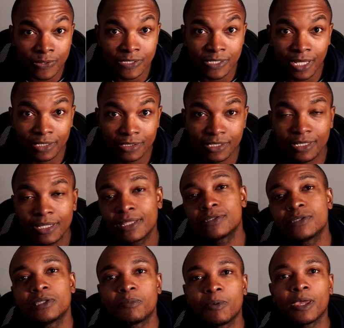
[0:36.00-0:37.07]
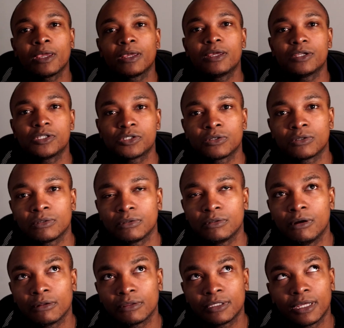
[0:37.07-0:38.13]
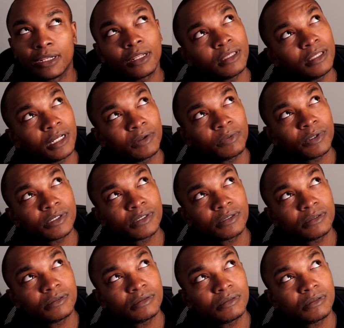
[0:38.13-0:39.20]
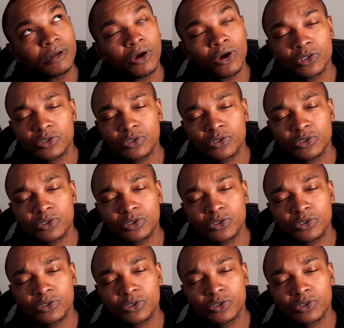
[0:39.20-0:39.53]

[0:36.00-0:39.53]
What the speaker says: that that's in the bag. So got that, I think it was last